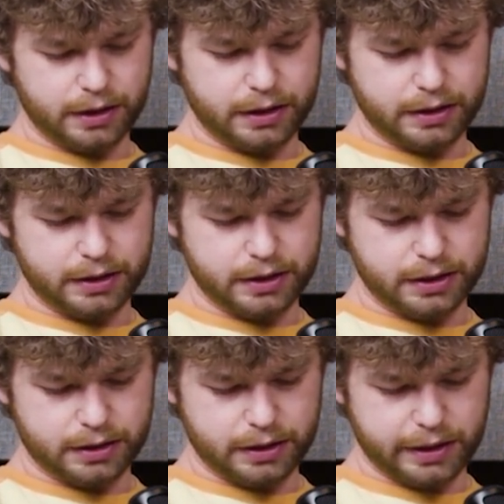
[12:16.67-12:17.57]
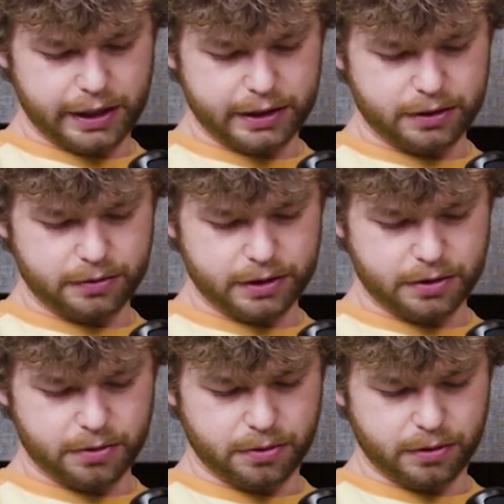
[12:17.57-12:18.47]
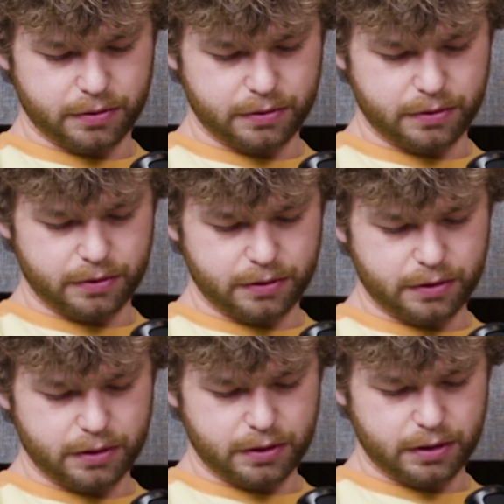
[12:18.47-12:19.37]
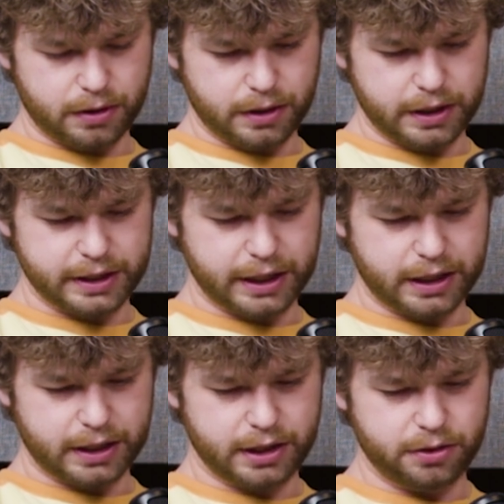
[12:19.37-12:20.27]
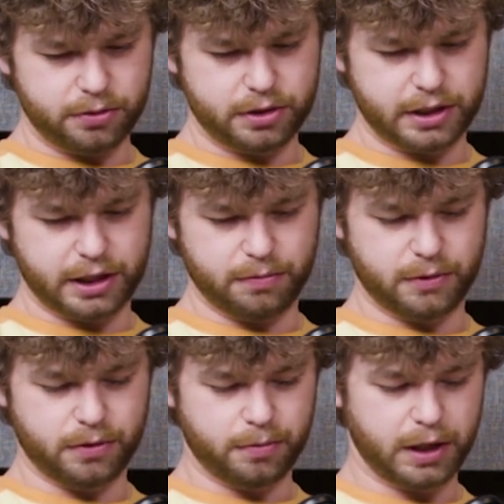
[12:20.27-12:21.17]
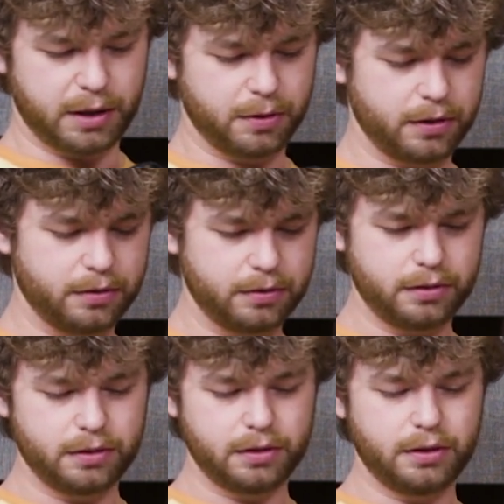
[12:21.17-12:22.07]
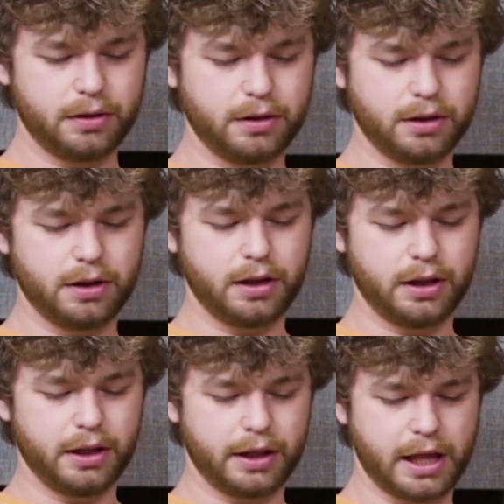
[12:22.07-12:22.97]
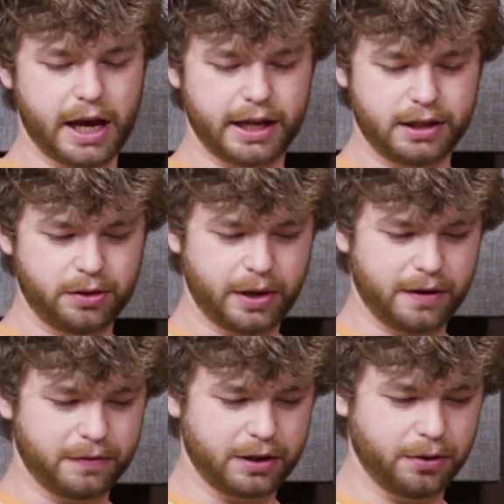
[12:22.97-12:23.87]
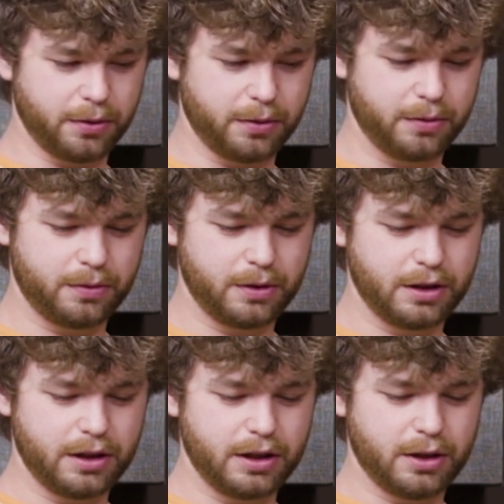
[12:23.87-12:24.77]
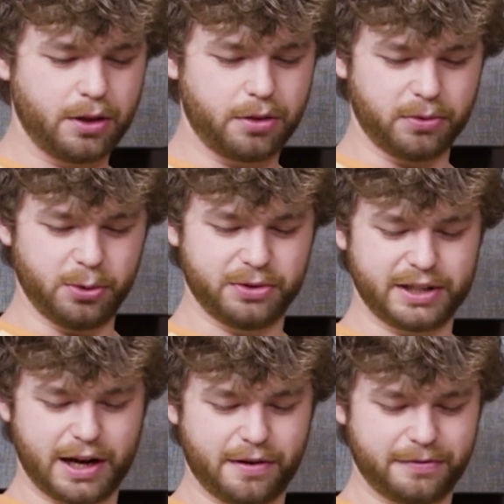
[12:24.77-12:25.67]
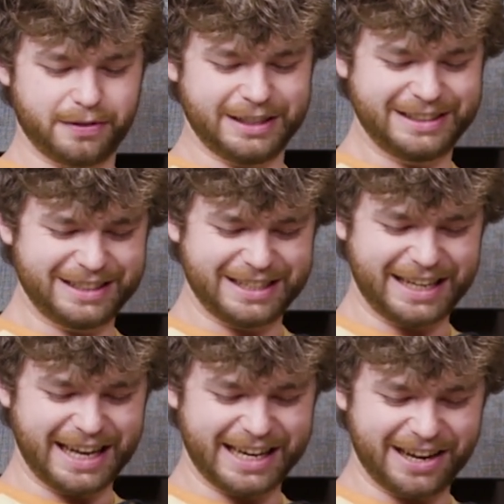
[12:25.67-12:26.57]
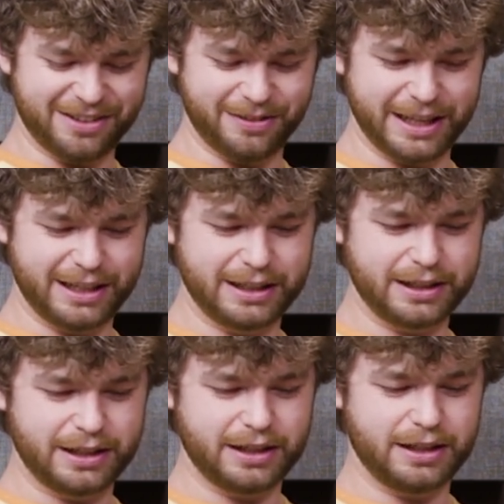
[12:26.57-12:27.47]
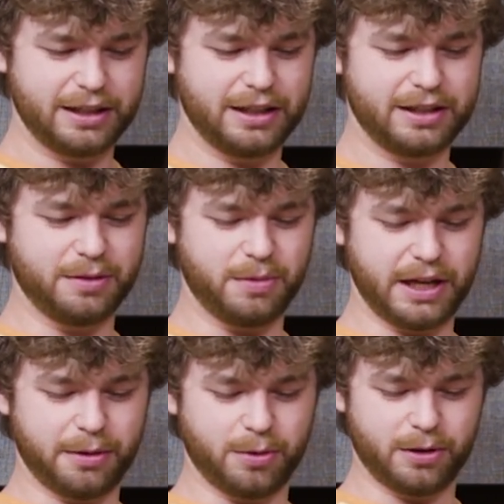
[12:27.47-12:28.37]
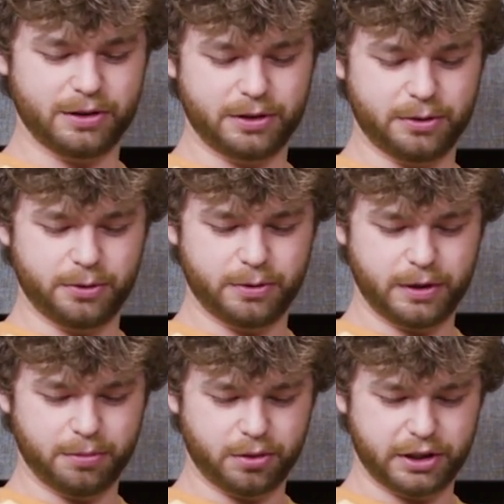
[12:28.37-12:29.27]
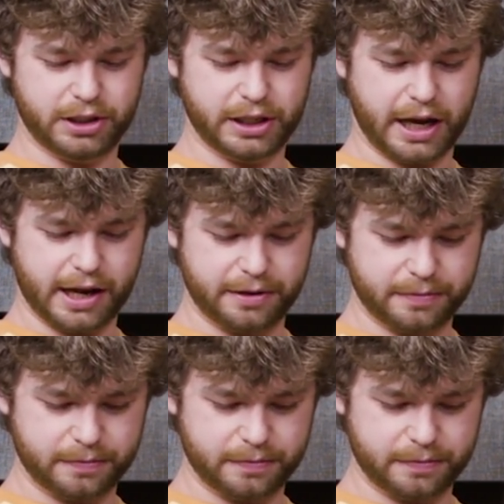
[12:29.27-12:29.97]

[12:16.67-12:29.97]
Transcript: It's always cool. It's like a huge theme through the Bible that you have to go through stuff to get out of it, to be able to appreciate